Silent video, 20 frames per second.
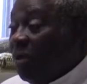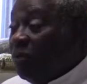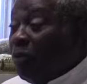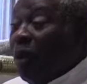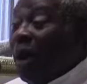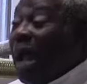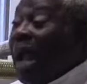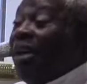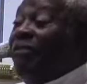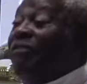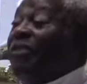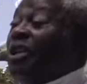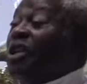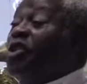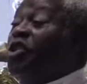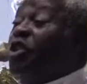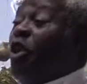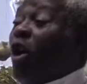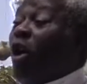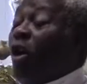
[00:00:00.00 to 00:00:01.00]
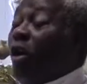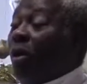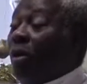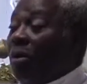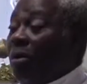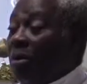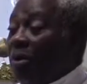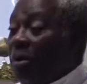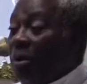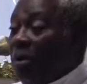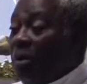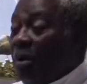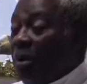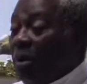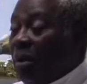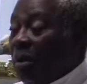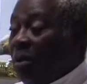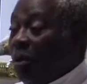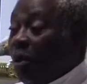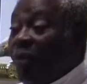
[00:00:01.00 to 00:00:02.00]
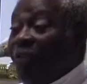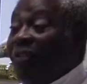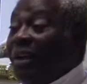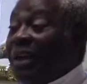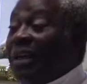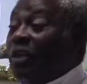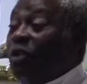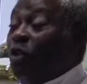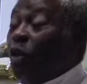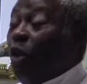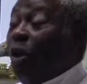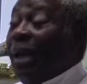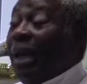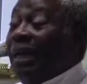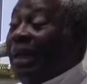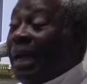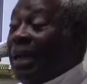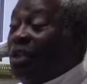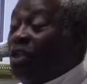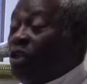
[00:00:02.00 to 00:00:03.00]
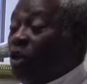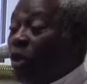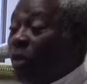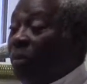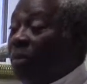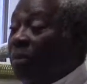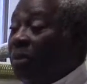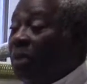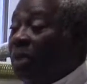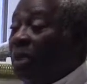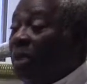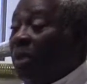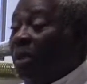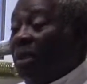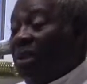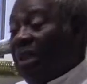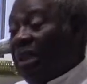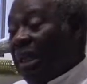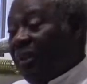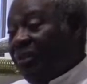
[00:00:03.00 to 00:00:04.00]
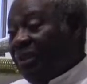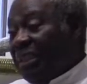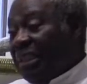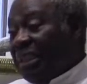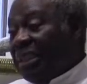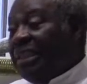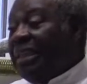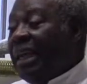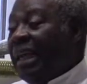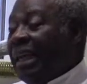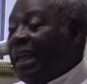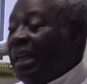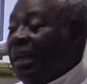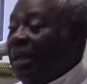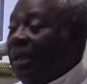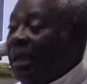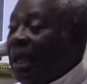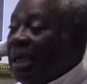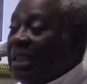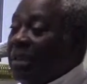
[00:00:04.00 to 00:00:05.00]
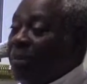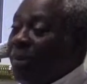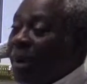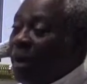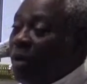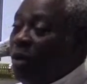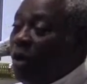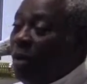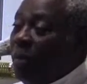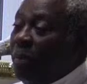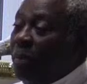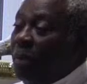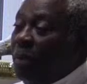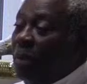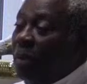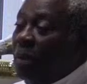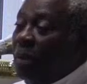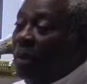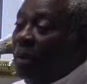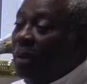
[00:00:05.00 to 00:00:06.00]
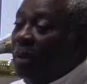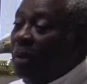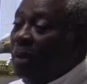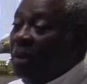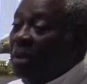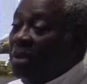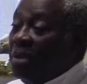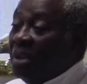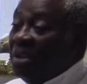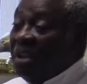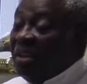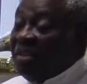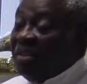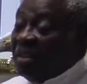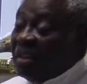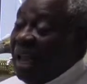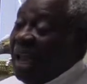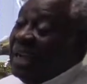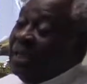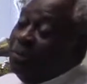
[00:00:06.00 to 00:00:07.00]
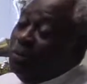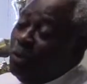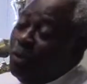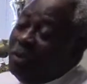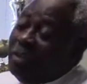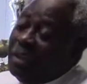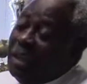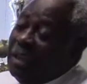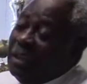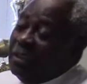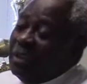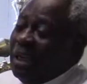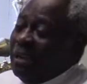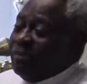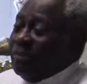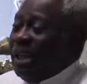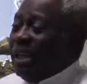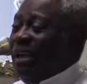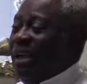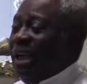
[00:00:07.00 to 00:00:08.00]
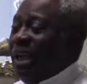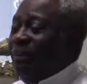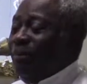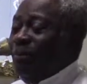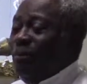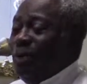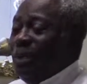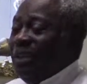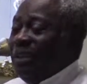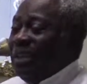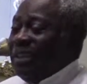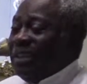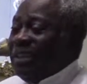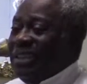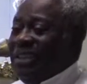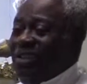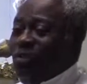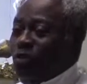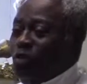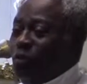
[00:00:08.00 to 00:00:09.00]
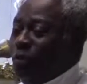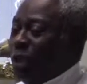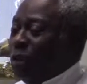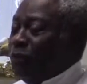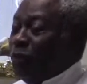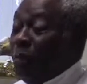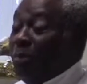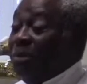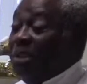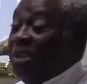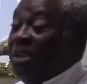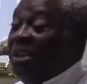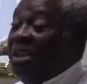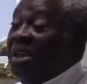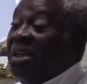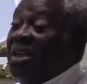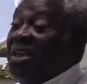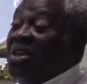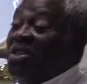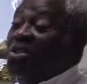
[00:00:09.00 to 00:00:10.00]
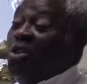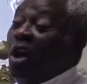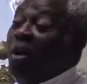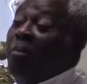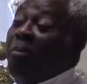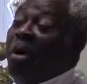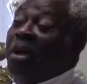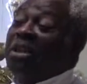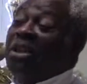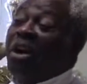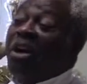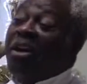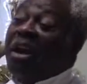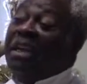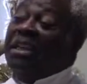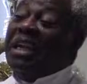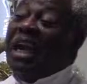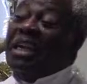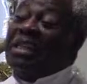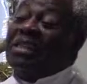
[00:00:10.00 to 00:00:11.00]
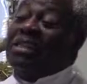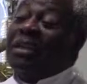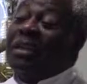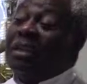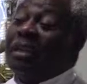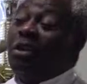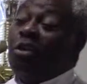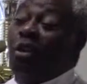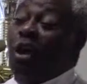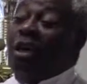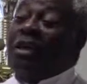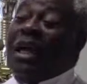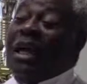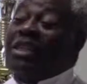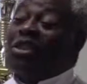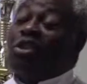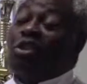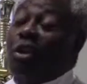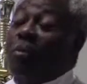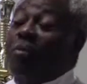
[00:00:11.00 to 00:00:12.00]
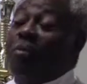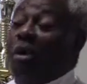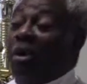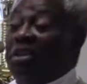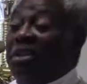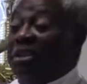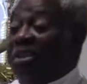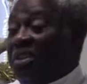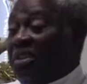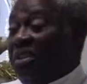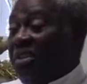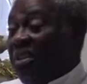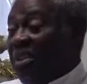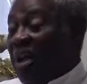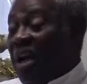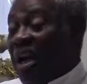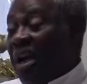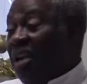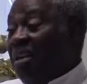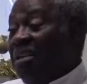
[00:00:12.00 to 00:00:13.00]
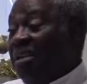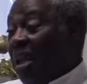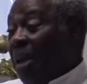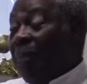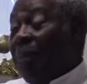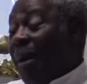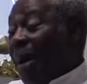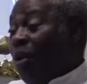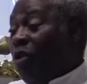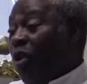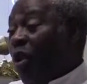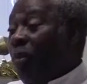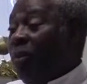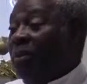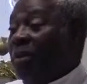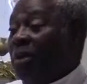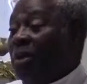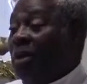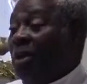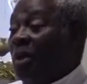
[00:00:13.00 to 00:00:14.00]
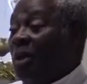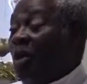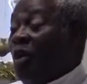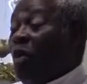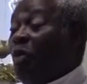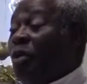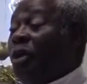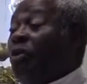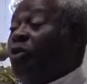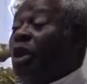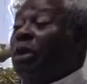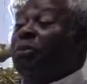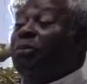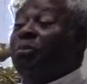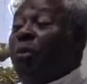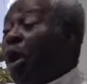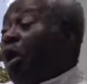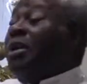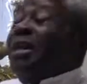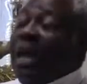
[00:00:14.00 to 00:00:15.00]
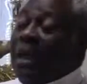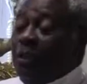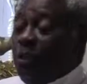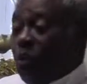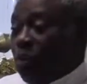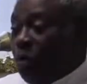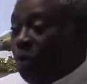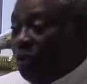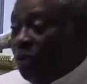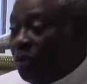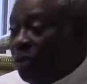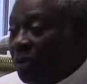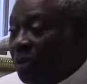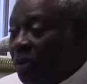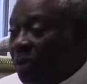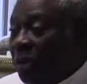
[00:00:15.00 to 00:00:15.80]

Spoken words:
For every Saul, though very tall and handsome, David is there as a backup. So the thing you think, I'm doing this is too much for me. Somebody already has, God has somebody, a backup, who will do it more than you do.